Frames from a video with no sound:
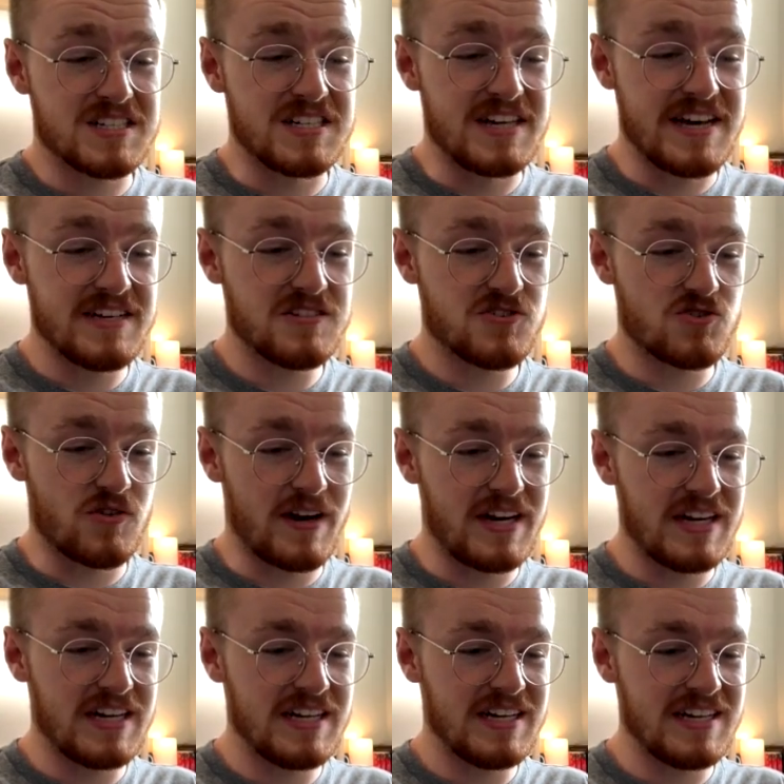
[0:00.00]
today's
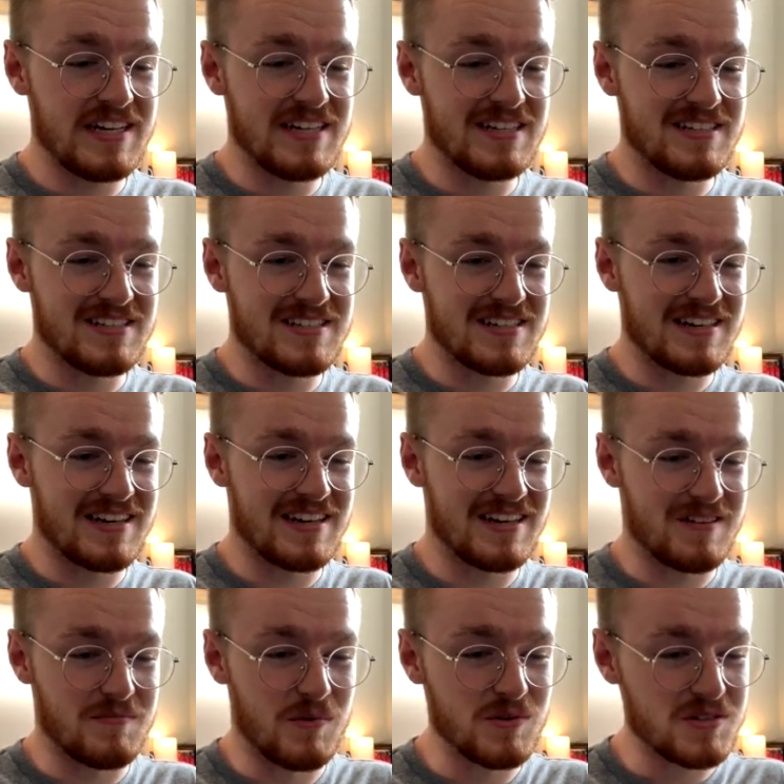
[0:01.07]
training is
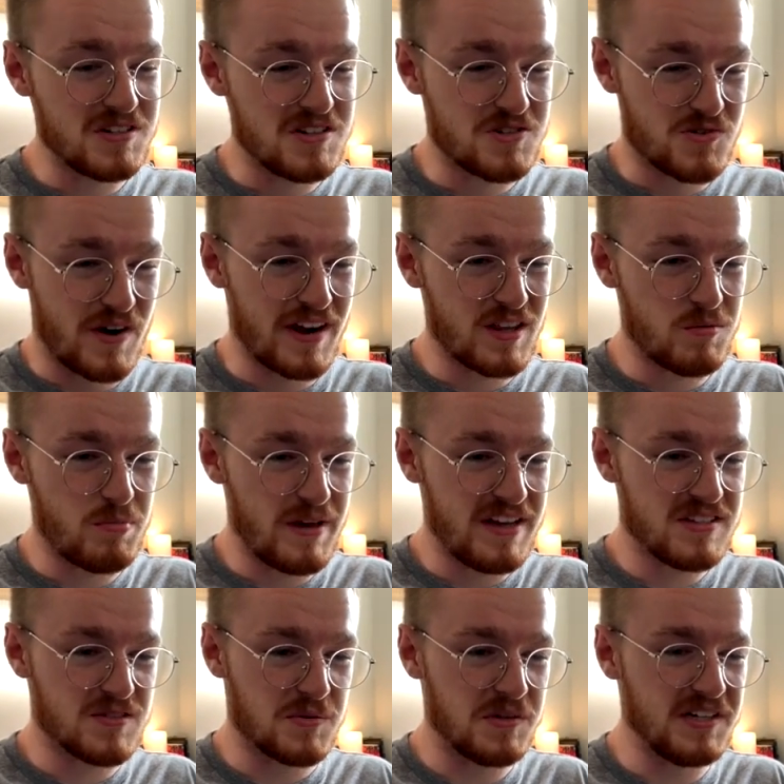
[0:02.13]
mostly
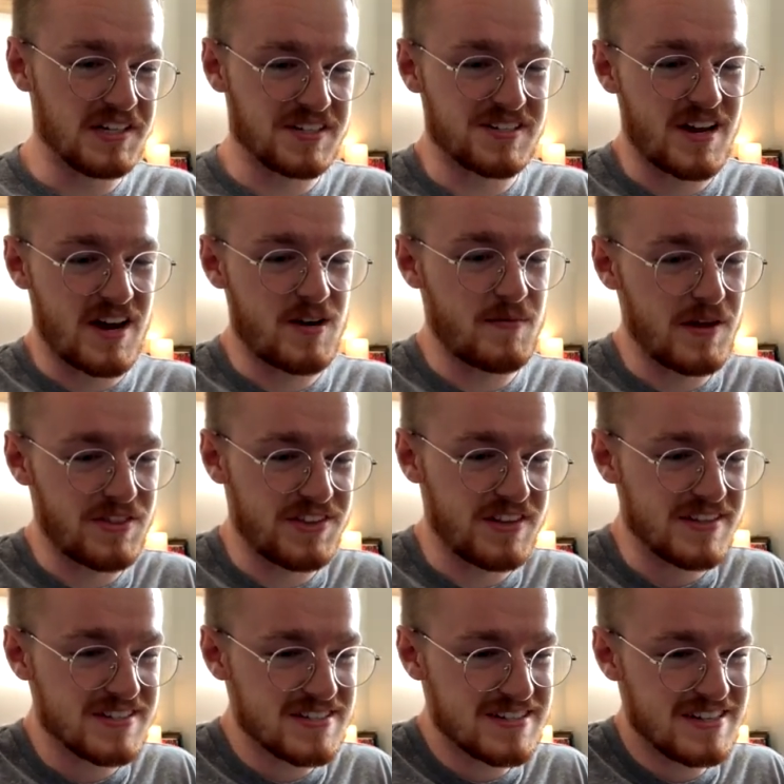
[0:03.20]
strength-based. Really excited about
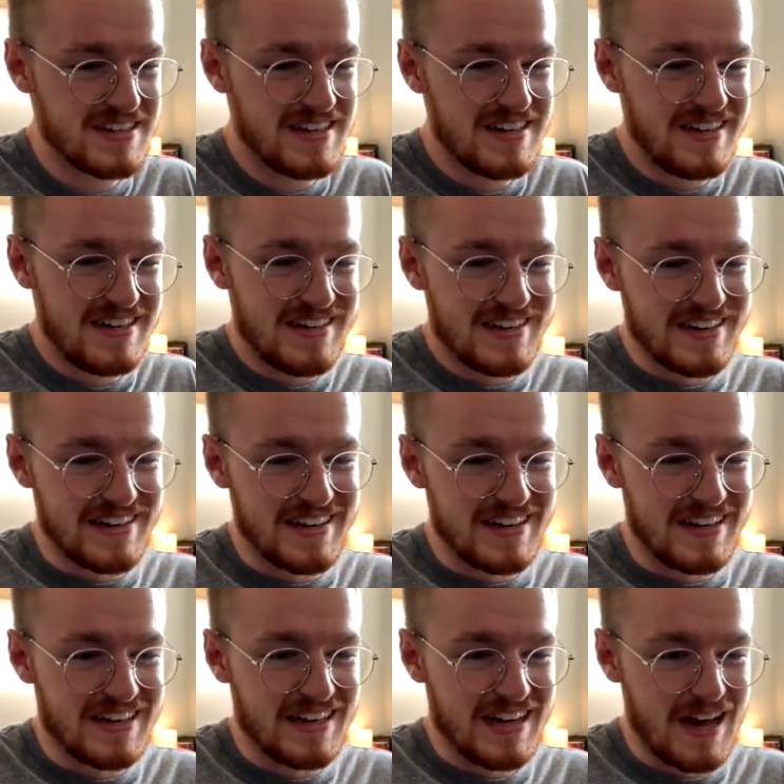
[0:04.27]
this.
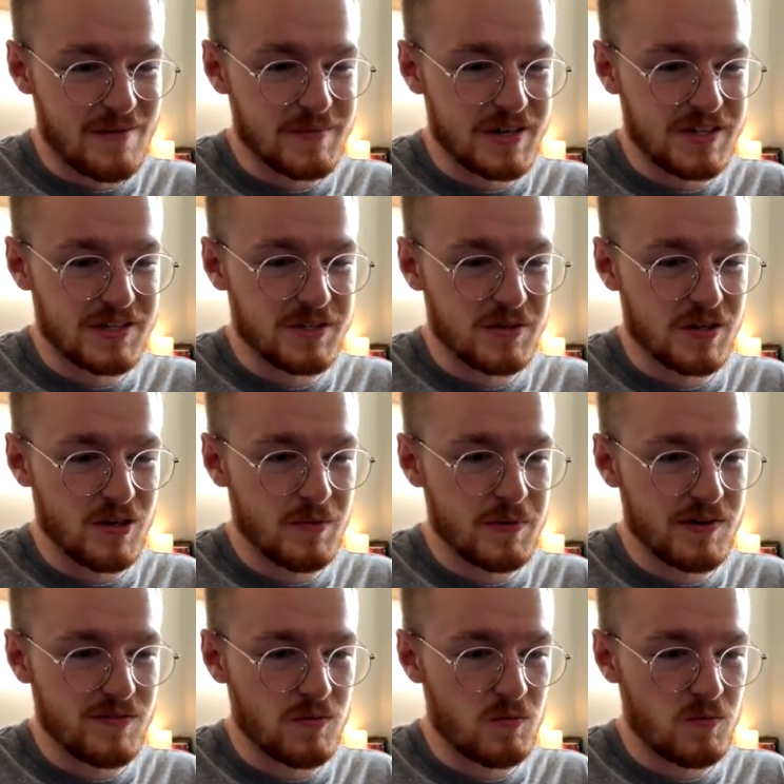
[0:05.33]
I'm going to do a little bit of